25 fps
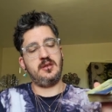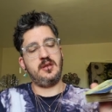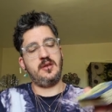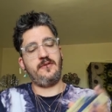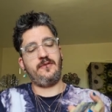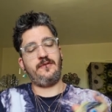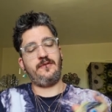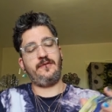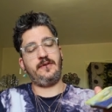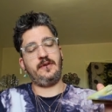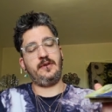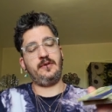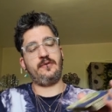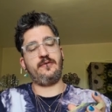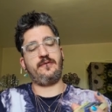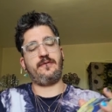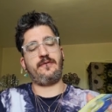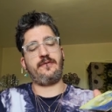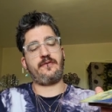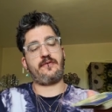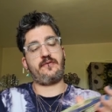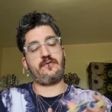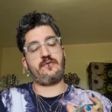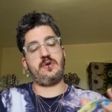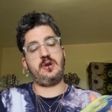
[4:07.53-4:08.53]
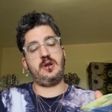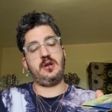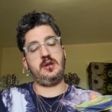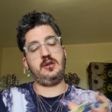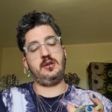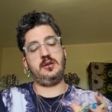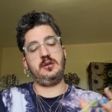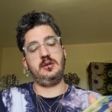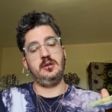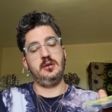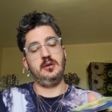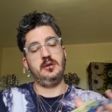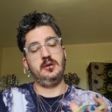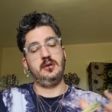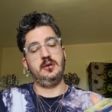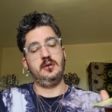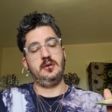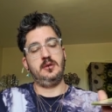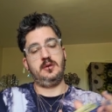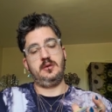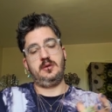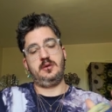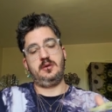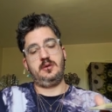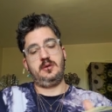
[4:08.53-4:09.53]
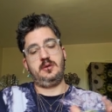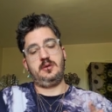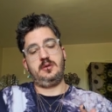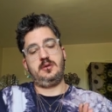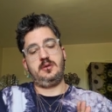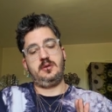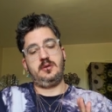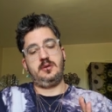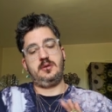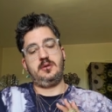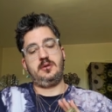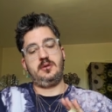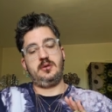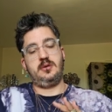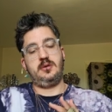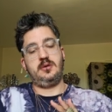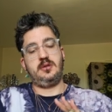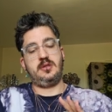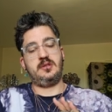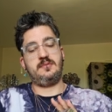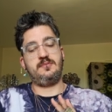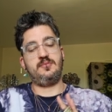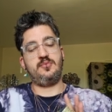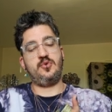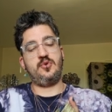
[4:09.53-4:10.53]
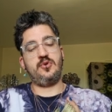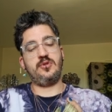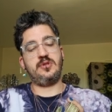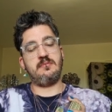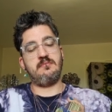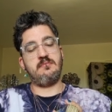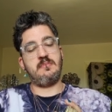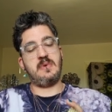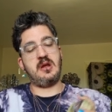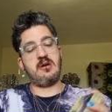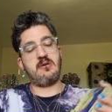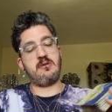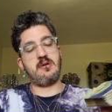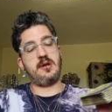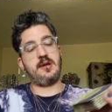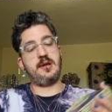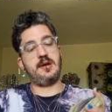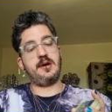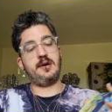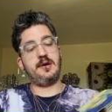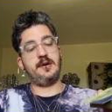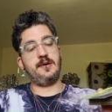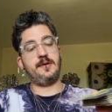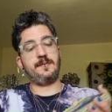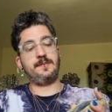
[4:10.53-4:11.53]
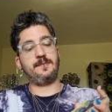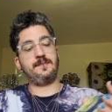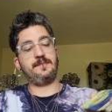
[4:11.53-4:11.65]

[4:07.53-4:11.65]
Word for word: feel free. The more the merrier.